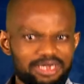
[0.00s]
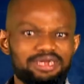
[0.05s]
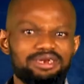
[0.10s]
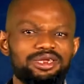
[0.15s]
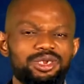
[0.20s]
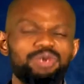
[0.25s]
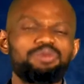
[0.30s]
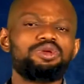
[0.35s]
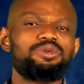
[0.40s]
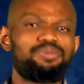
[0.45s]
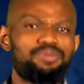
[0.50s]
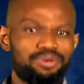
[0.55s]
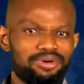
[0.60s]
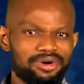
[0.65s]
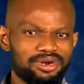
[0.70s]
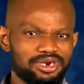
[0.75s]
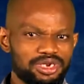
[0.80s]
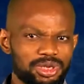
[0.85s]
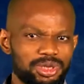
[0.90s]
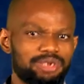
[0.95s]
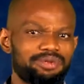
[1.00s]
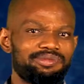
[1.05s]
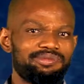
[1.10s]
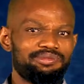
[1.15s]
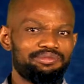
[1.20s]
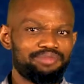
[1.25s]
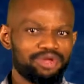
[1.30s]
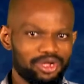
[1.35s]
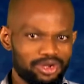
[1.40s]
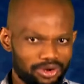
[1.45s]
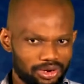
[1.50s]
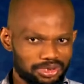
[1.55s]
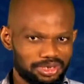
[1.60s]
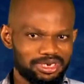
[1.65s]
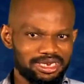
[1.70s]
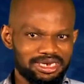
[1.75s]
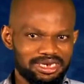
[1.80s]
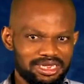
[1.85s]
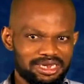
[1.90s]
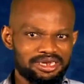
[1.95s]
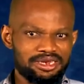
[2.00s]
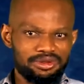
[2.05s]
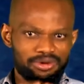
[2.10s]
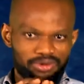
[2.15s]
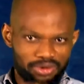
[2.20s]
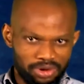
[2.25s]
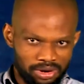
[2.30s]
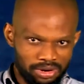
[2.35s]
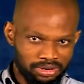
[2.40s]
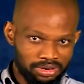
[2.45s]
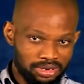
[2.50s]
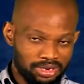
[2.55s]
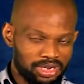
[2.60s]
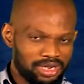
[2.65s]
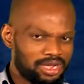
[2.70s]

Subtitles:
they should be punished because they did the wrong,